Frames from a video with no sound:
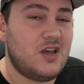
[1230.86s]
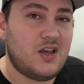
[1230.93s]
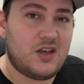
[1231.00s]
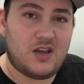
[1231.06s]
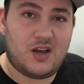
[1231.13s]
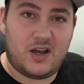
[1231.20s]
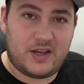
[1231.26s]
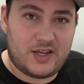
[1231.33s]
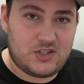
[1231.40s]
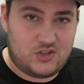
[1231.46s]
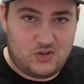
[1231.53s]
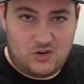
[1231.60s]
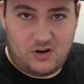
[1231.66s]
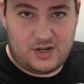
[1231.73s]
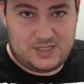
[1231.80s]
I guess
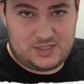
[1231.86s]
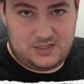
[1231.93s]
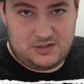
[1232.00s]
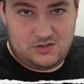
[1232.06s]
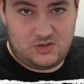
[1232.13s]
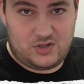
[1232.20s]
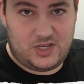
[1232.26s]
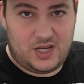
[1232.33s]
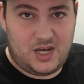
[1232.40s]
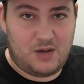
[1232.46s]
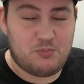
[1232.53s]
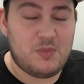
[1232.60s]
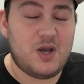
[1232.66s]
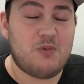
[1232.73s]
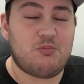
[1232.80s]
you guys can look it
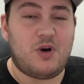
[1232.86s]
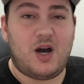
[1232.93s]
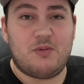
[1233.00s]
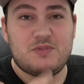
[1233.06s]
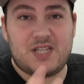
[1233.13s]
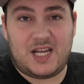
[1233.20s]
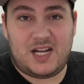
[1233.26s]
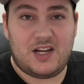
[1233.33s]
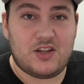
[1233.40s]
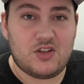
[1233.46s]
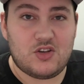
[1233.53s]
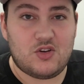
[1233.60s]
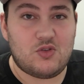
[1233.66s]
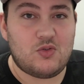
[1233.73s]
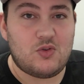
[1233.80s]
up. But I'm telling
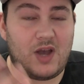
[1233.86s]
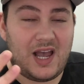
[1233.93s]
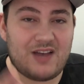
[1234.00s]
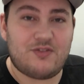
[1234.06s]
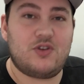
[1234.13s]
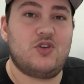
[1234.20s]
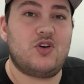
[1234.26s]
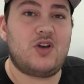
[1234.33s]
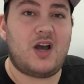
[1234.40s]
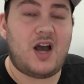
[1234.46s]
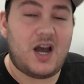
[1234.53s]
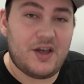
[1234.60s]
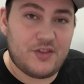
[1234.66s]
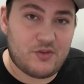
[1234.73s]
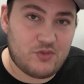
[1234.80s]
you, have a look at
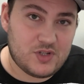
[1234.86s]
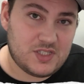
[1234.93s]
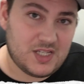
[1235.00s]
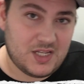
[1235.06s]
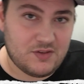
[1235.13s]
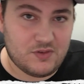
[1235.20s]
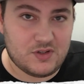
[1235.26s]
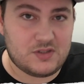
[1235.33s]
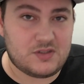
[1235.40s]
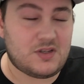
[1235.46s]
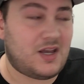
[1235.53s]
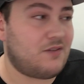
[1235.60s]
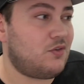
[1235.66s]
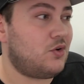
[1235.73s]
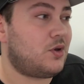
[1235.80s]
other receivers,
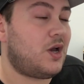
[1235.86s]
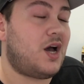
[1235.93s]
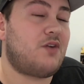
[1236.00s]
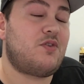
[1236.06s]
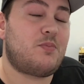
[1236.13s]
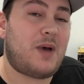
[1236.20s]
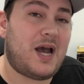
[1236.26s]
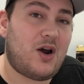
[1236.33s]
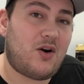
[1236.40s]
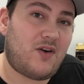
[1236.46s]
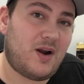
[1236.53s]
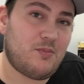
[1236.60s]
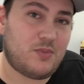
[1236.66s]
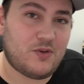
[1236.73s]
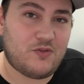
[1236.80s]
have a look at other power
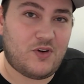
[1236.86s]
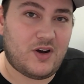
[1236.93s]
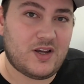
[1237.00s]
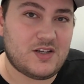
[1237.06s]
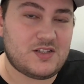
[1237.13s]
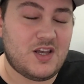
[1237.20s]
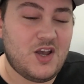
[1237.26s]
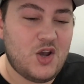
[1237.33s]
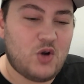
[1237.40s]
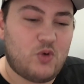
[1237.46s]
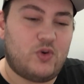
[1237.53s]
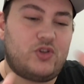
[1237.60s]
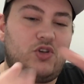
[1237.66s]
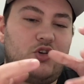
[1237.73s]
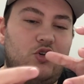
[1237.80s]
amplifiers
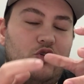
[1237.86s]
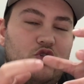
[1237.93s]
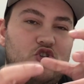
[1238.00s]
with huge